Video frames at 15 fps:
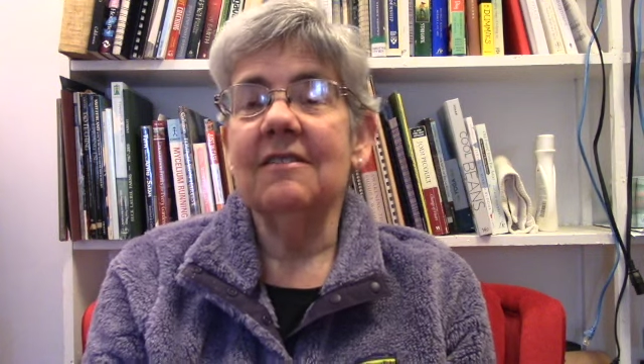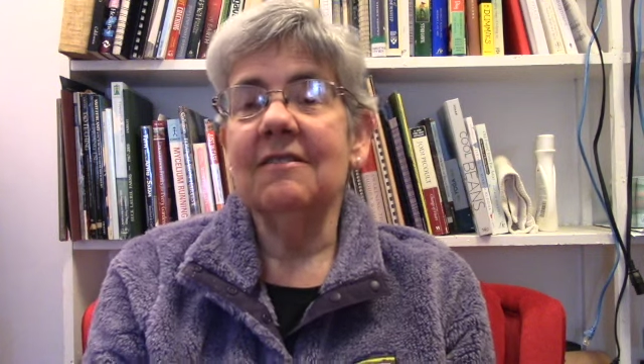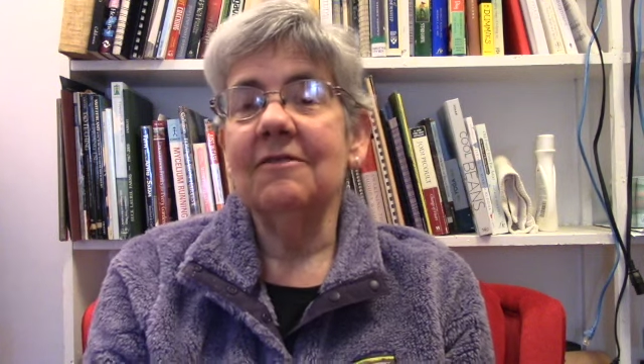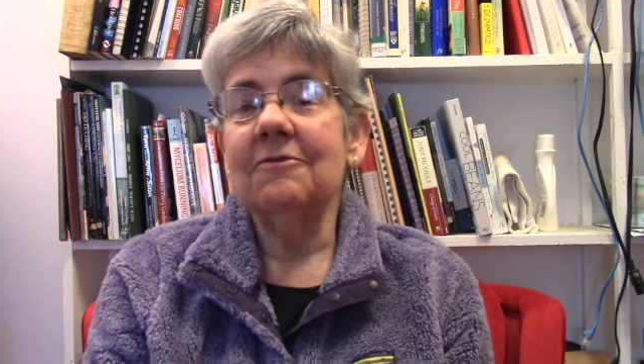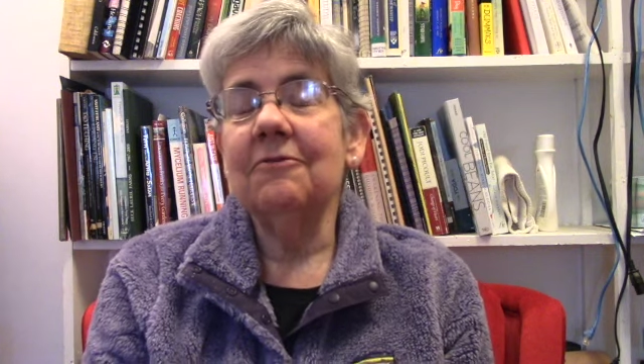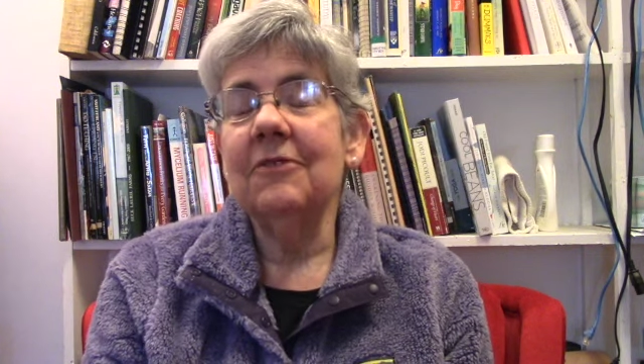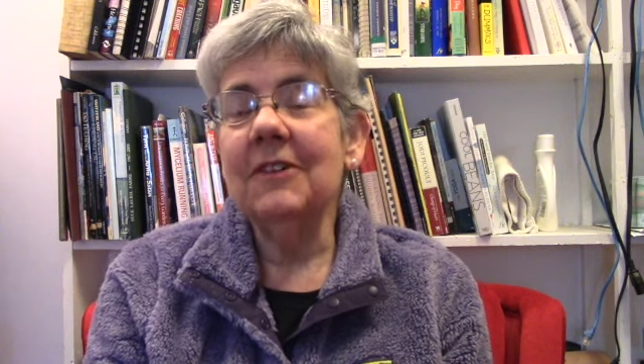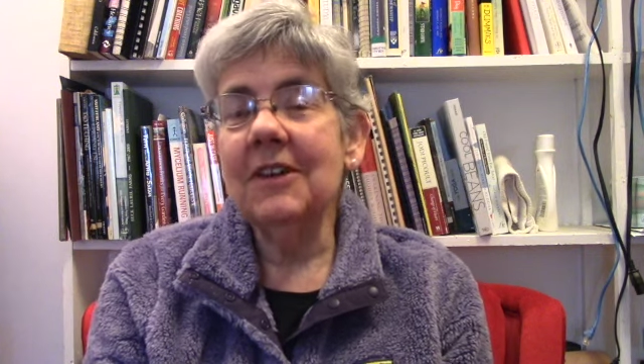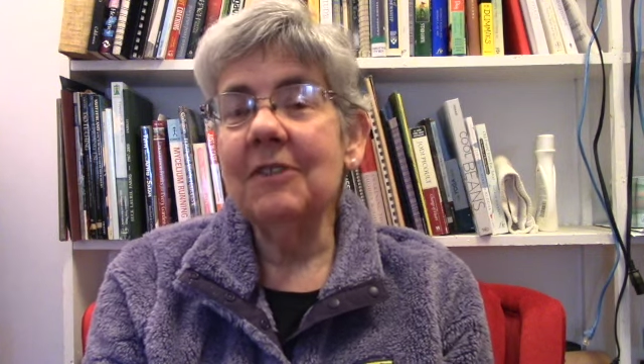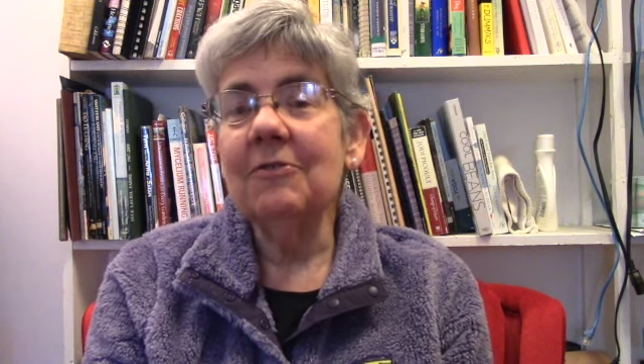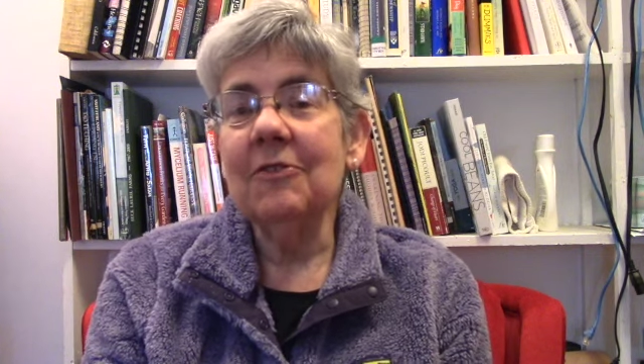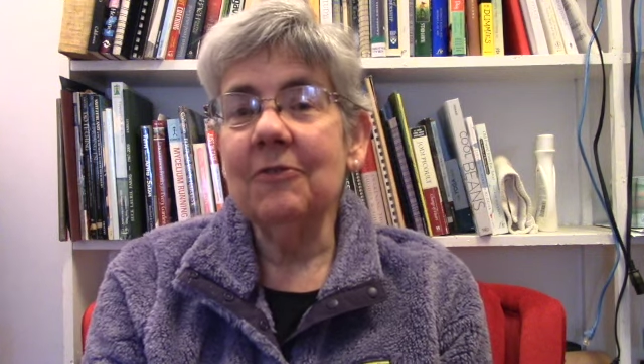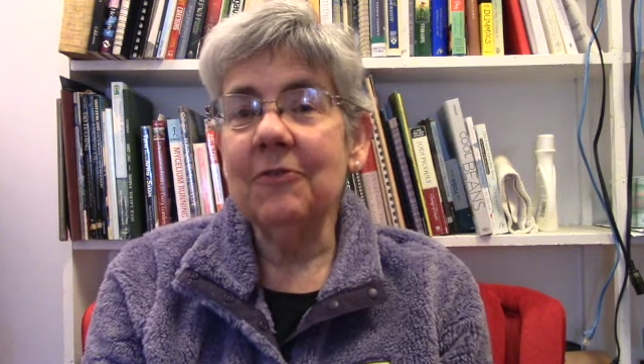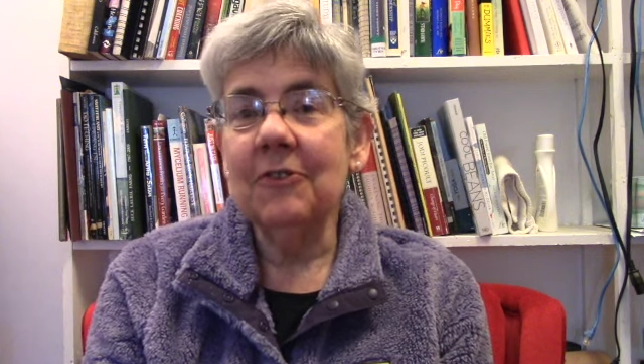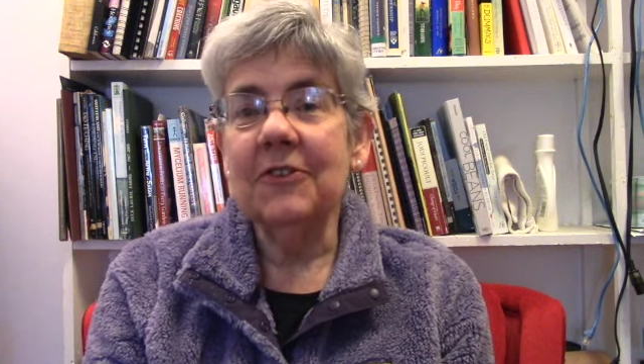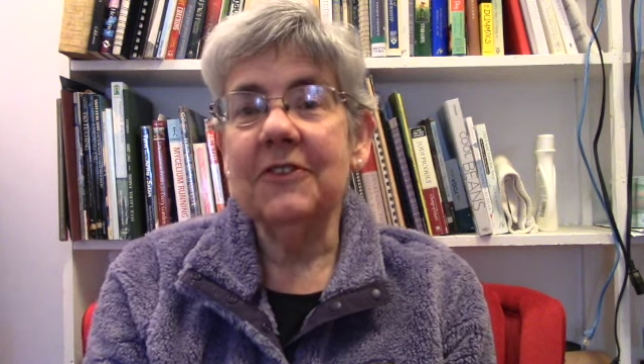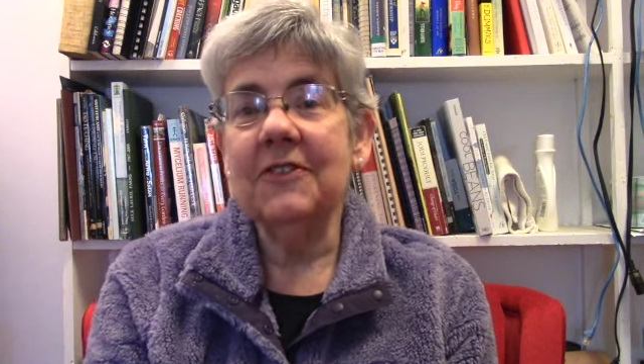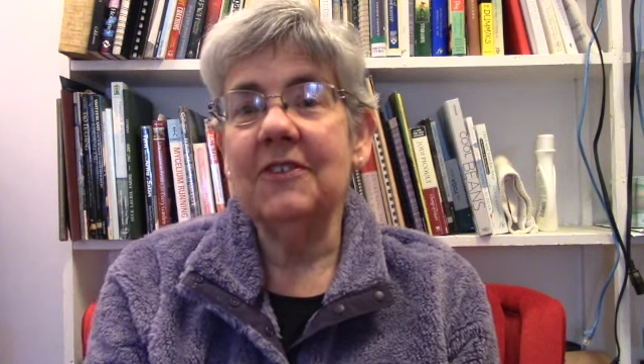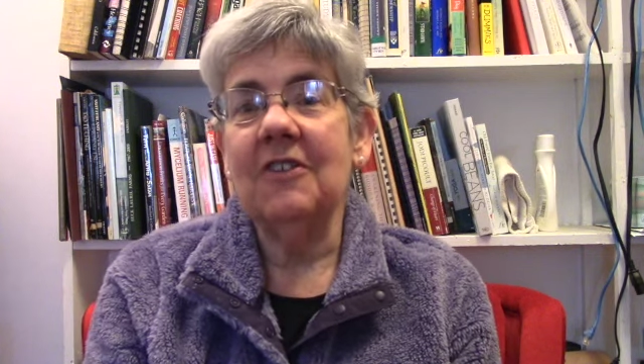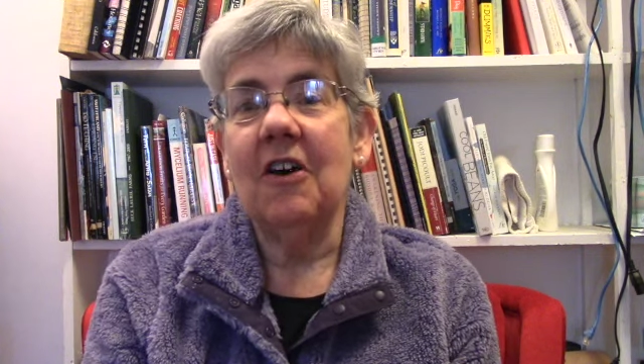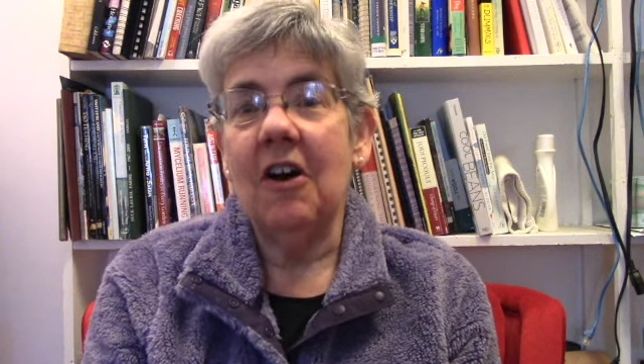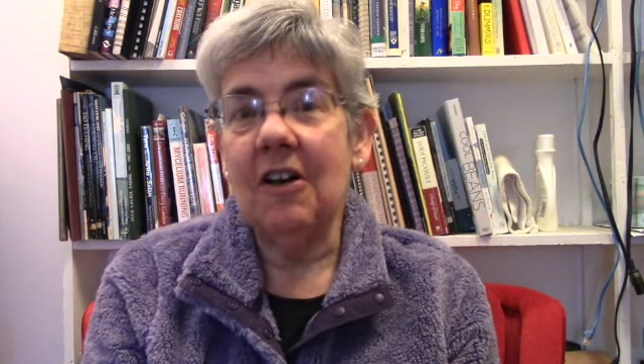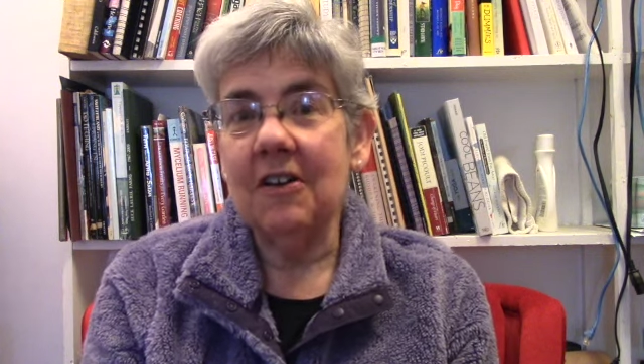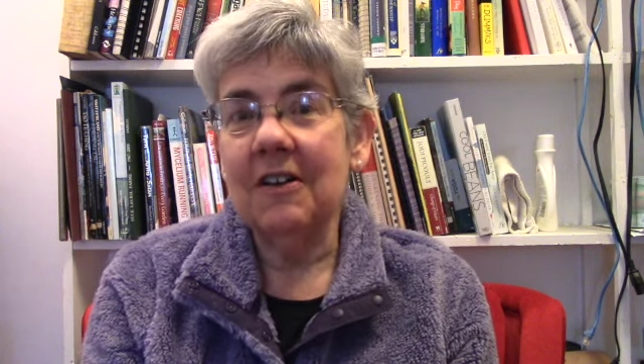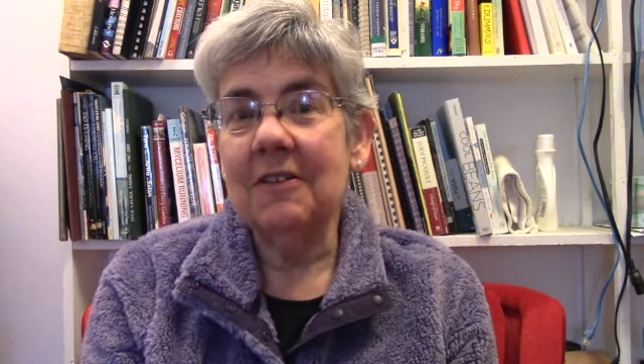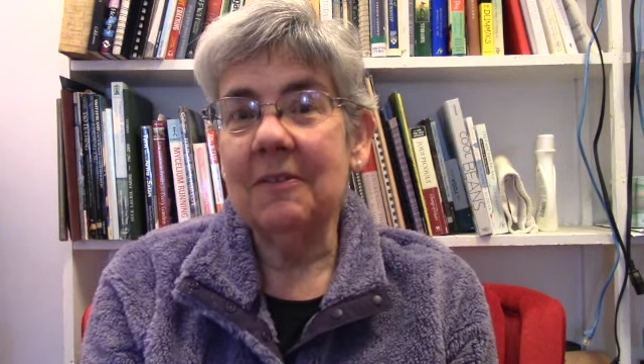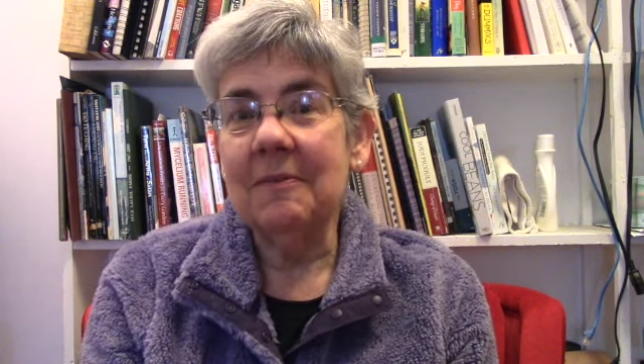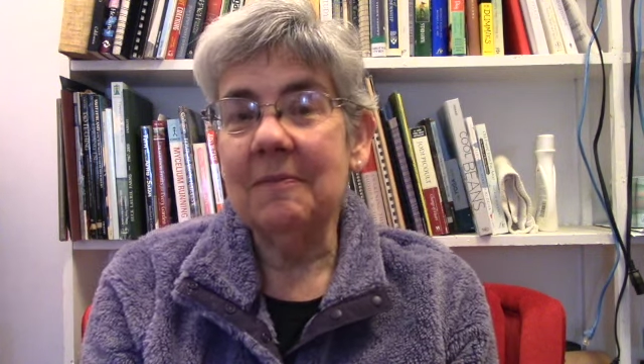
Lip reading: flavorful stock